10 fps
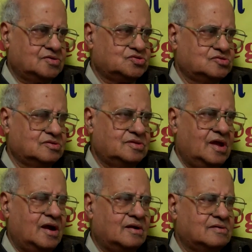So they
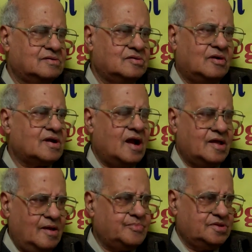are not
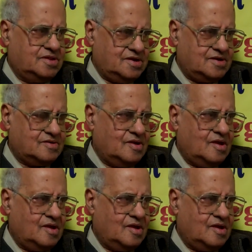unhappy there,